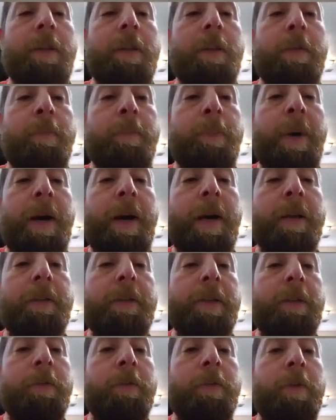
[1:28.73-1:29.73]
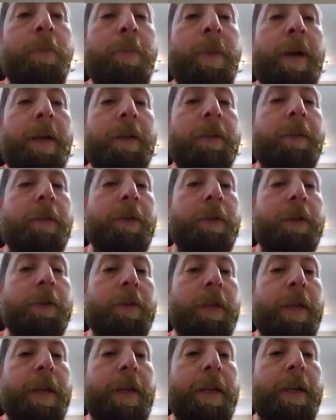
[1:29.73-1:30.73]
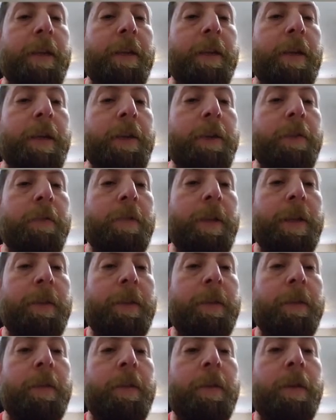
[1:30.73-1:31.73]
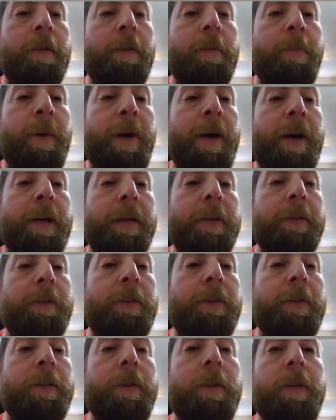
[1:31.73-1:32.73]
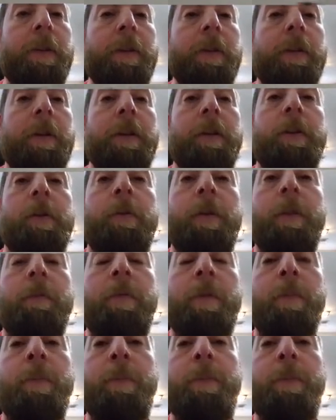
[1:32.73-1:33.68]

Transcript: on the box. That's what the box looks like. I do like the look of the box. 24